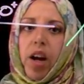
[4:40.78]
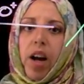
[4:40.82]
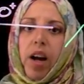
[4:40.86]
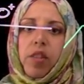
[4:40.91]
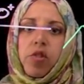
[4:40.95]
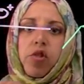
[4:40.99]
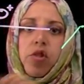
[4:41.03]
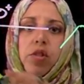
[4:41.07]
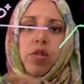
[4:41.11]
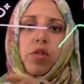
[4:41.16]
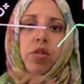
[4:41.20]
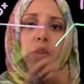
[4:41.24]

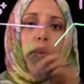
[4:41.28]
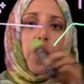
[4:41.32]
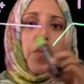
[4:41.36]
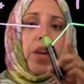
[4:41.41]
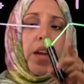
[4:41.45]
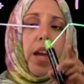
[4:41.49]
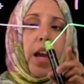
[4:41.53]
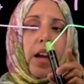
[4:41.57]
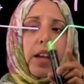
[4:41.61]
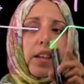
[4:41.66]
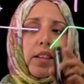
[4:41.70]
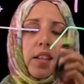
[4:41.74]
reaction, so
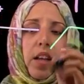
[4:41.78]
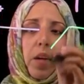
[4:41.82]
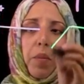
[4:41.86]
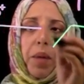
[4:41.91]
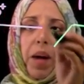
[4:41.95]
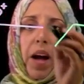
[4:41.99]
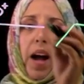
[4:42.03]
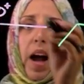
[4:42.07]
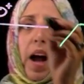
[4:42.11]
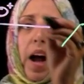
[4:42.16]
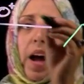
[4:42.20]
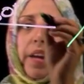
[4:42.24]
we end up
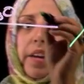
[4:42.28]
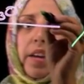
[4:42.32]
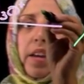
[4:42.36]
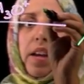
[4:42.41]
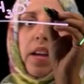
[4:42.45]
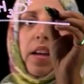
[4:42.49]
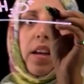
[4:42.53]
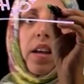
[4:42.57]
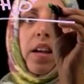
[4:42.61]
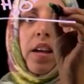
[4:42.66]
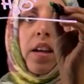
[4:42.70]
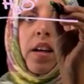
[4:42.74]

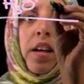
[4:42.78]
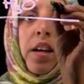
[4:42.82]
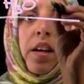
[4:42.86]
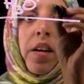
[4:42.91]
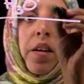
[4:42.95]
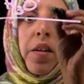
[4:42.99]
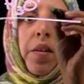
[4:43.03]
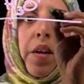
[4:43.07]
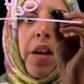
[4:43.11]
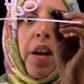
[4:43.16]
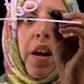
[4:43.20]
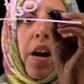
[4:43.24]
adding
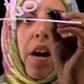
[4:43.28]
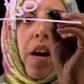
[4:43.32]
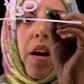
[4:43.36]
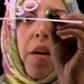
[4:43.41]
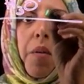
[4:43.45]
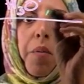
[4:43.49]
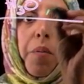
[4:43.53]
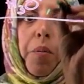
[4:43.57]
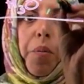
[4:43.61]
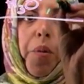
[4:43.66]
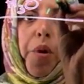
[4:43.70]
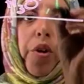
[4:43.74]

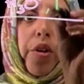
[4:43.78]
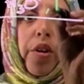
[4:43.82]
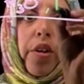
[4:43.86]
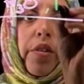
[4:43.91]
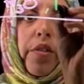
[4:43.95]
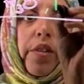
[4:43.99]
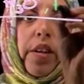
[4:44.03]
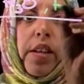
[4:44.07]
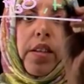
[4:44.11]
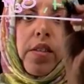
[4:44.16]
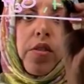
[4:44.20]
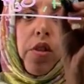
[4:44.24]
um,
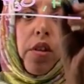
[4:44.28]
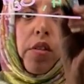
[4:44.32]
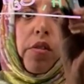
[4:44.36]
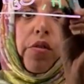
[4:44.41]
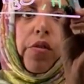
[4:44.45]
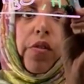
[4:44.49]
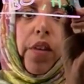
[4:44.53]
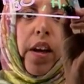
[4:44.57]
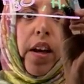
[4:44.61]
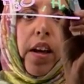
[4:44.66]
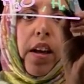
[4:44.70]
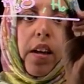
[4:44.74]
mercury
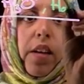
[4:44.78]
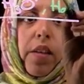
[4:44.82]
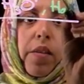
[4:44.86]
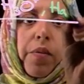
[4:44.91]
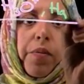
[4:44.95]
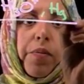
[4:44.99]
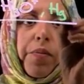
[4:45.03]
sulfate,